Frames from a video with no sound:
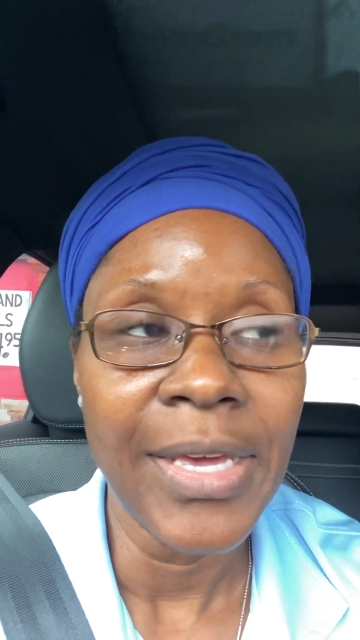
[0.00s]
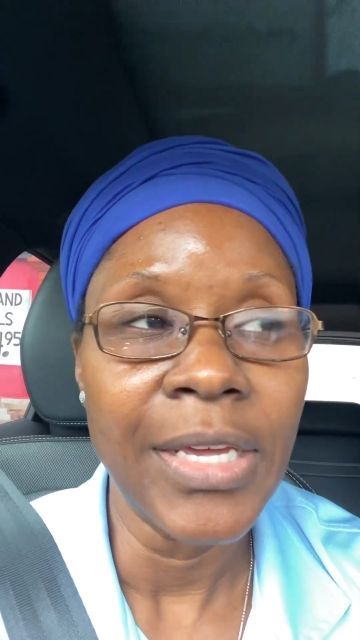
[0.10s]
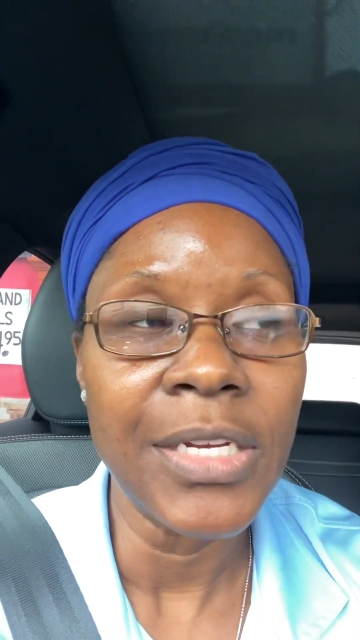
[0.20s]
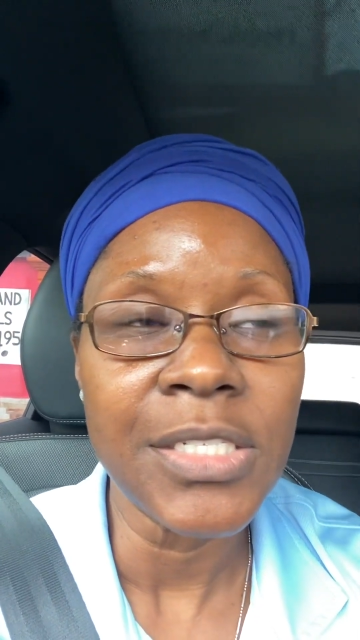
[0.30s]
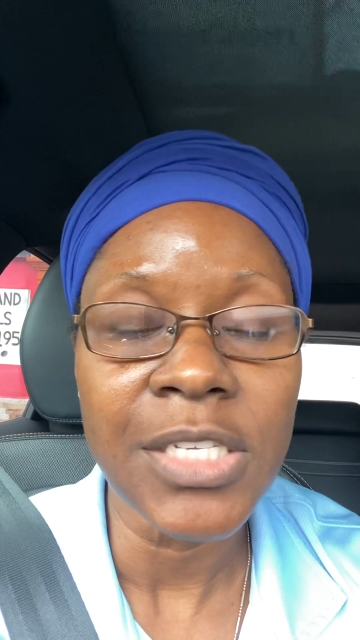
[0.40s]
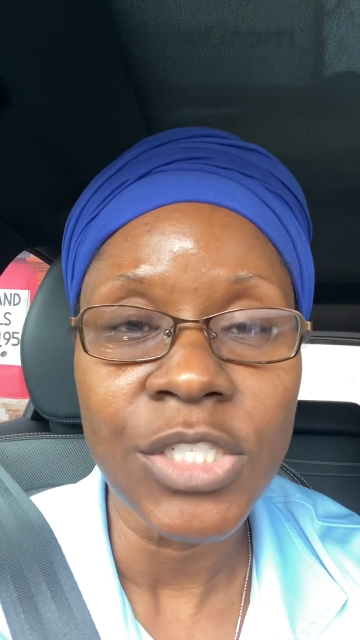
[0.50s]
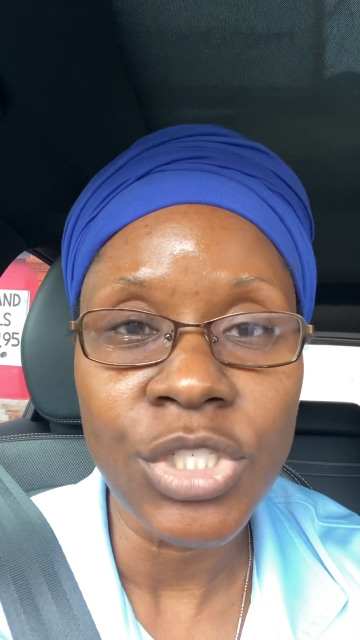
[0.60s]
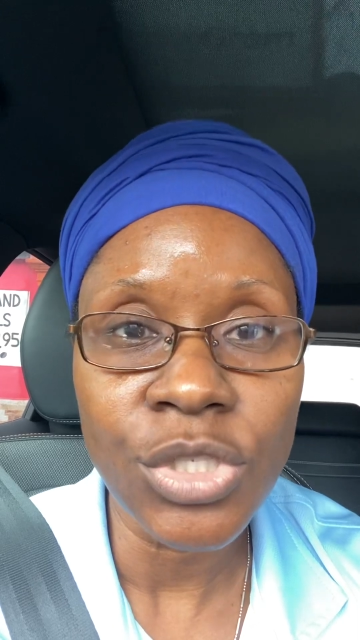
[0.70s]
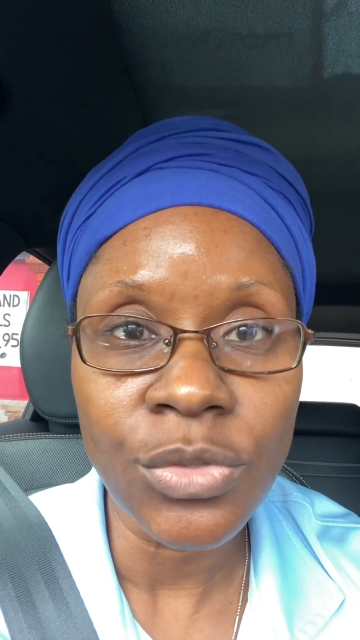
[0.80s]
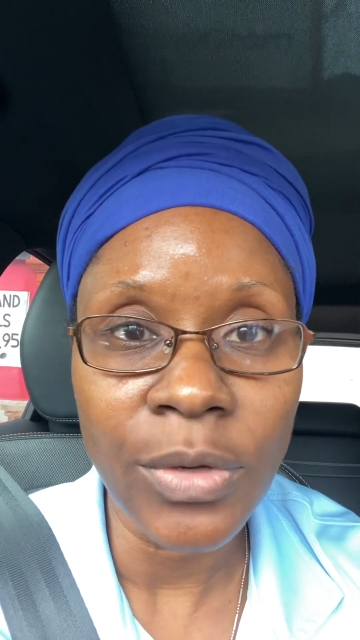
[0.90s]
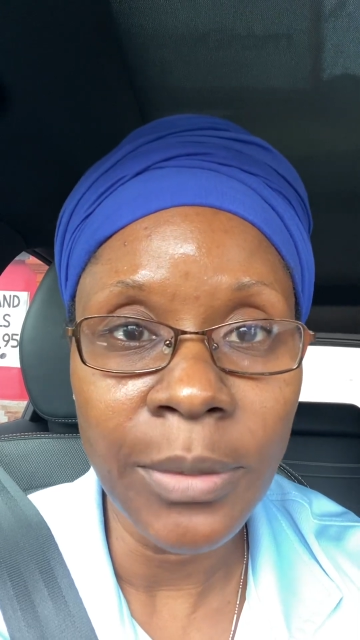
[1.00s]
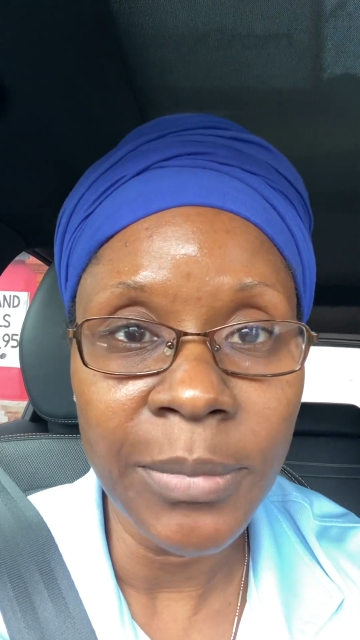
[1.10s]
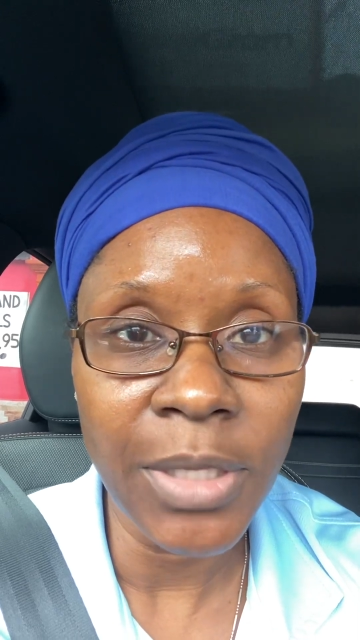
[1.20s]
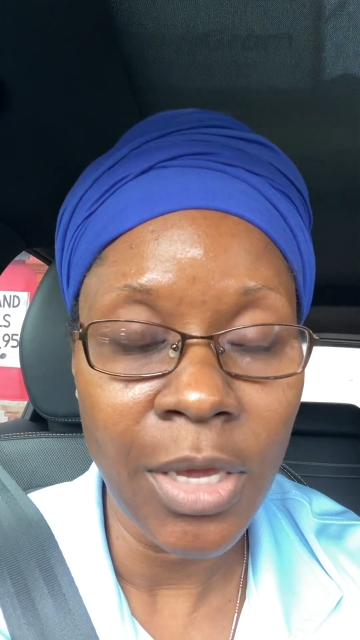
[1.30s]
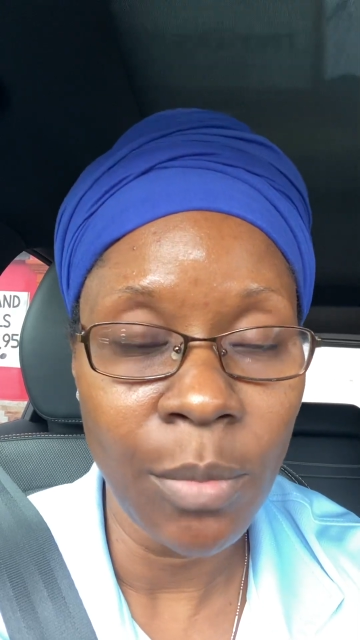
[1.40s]
it is
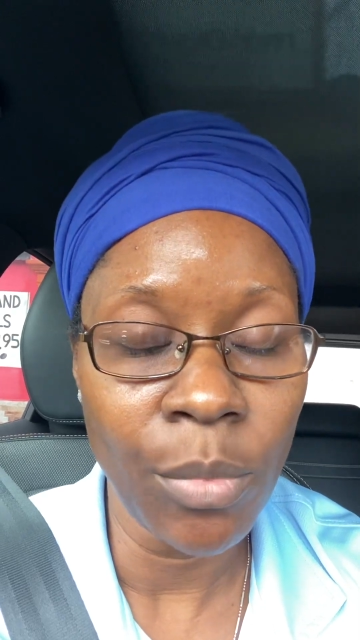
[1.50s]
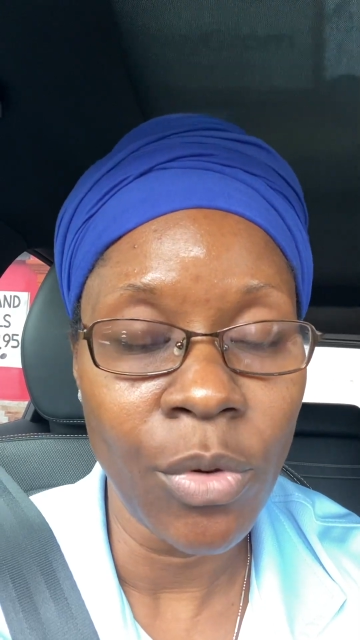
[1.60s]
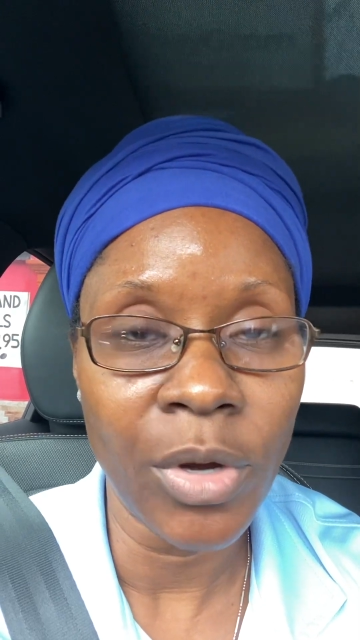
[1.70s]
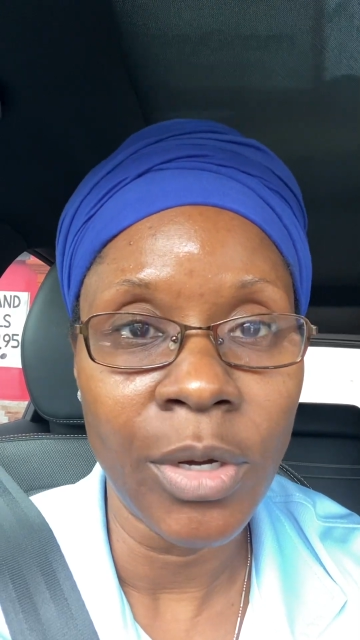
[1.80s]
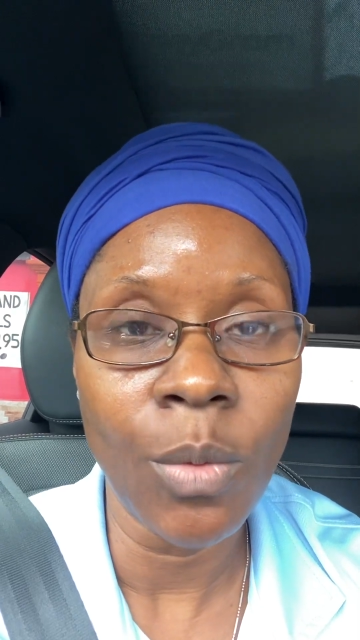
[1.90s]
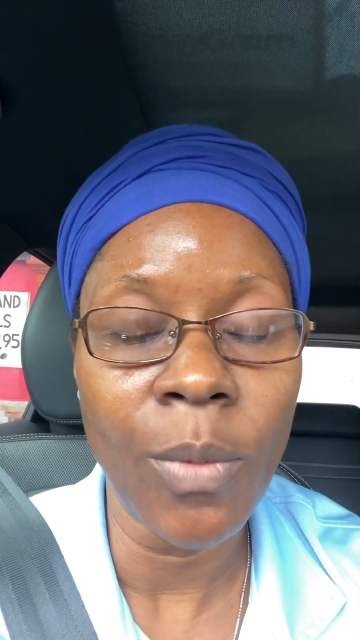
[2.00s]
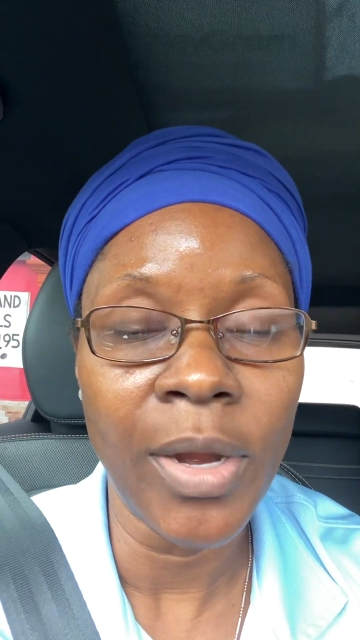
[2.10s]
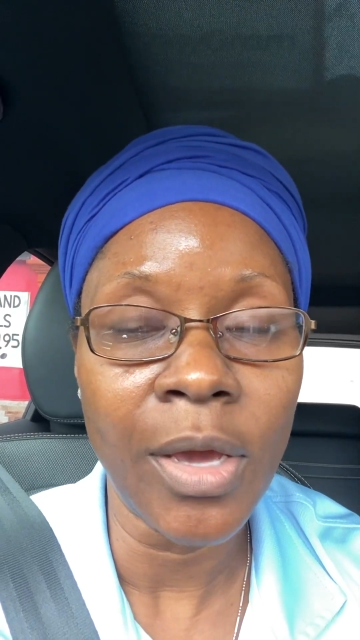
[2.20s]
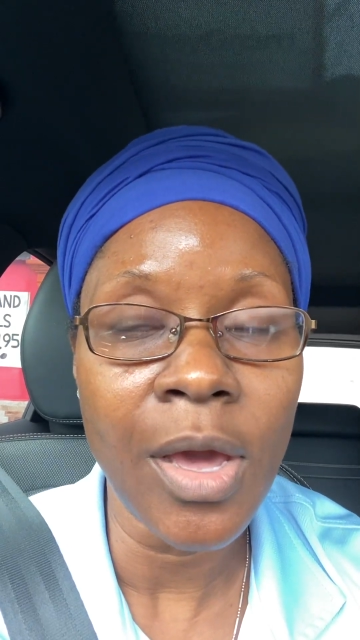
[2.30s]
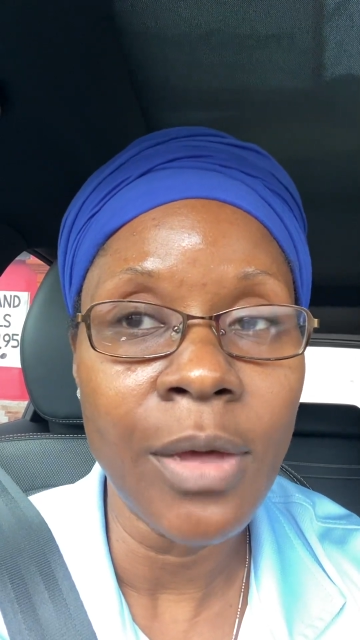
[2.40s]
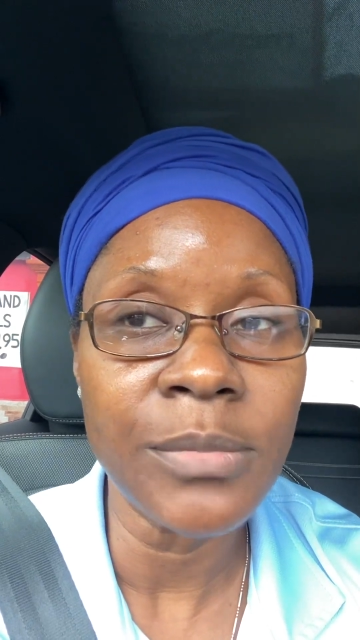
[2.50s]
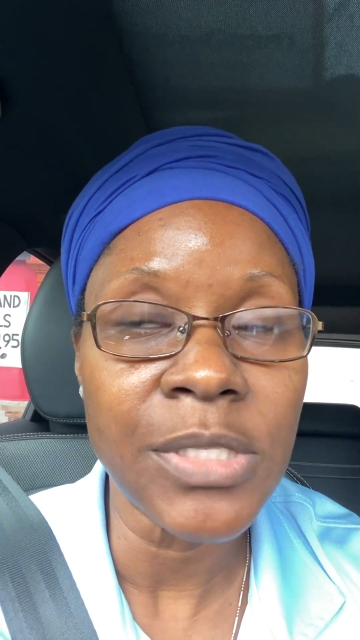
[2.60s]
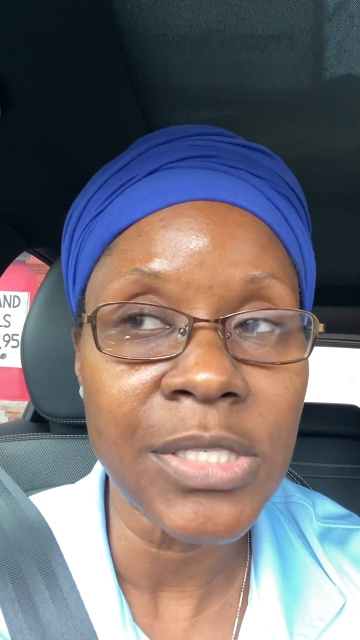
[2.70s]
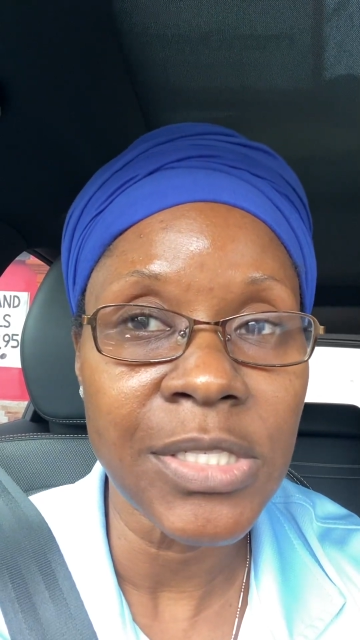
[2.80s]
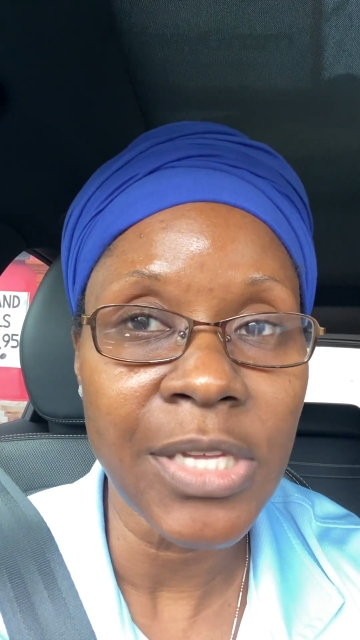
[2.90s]
extremely important when it comes
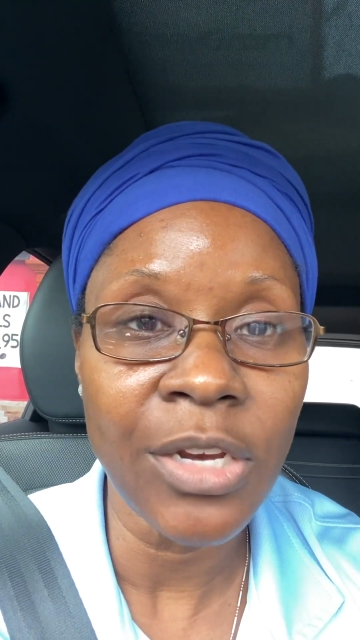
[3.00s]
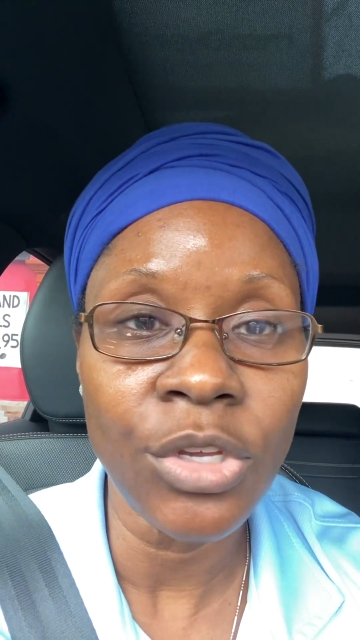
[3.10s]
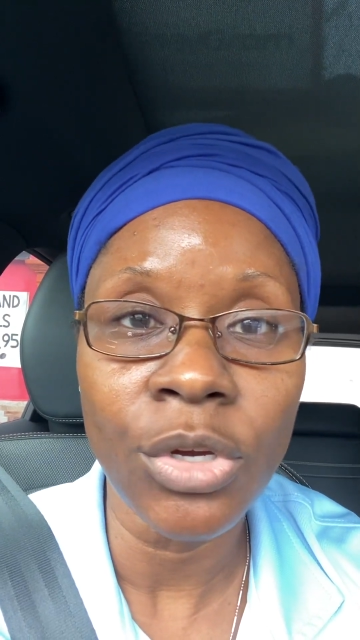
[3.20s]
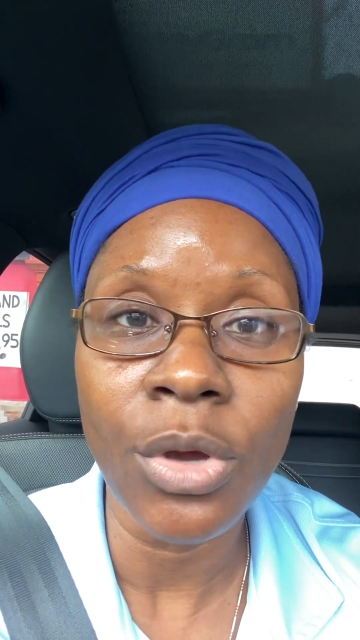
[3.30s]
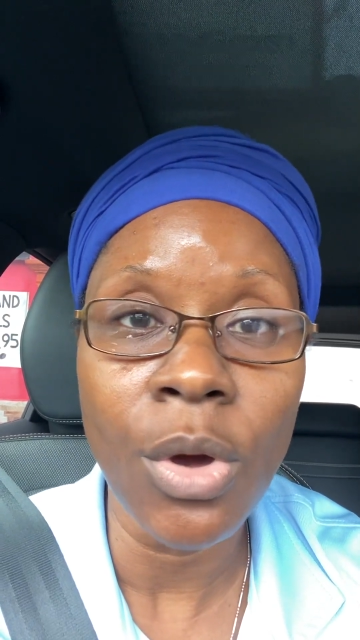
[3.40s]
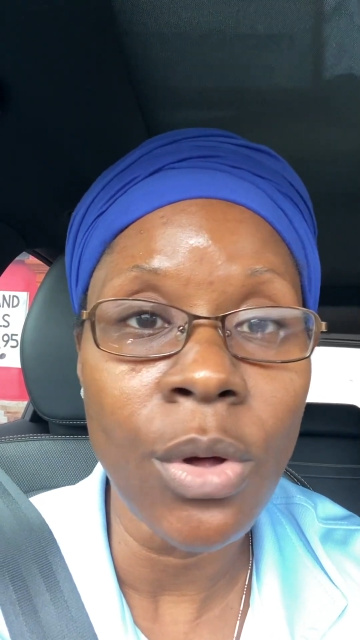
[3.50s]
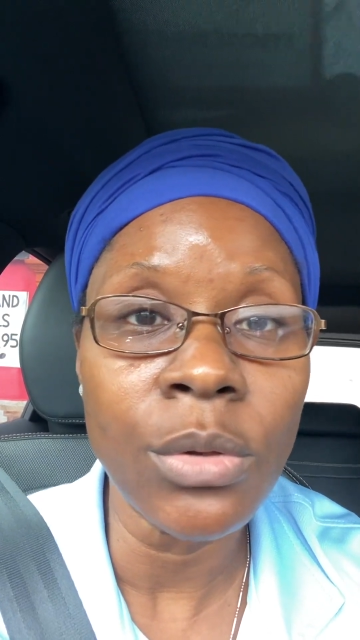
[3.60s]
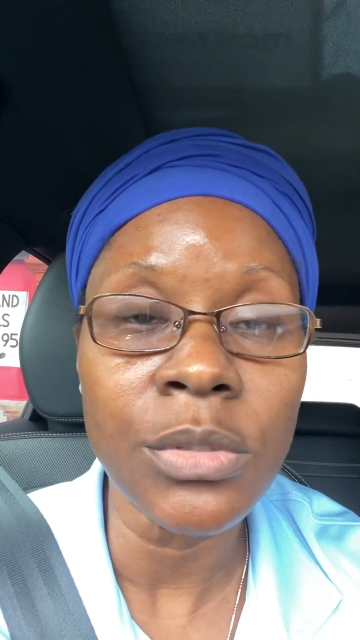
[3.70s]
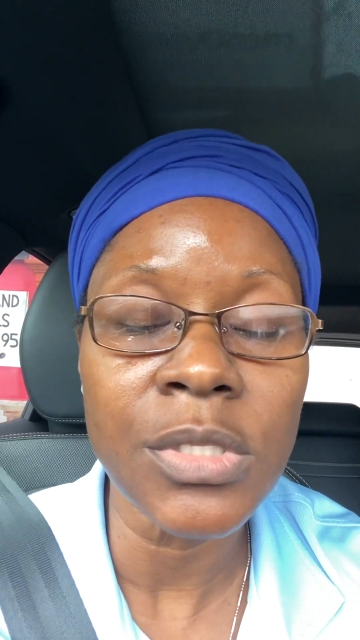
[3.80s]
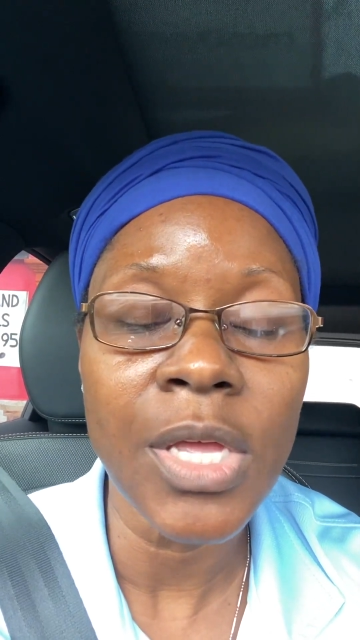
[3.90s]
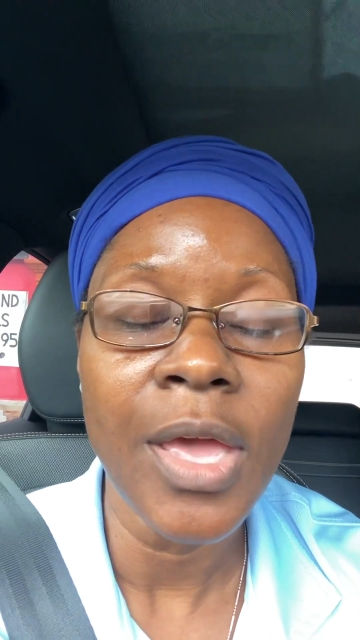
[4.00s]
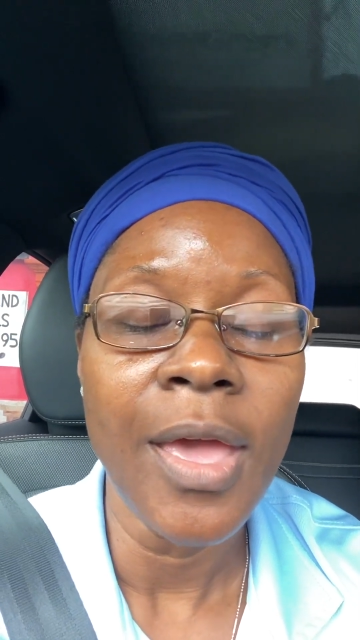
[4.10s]
to setting your goals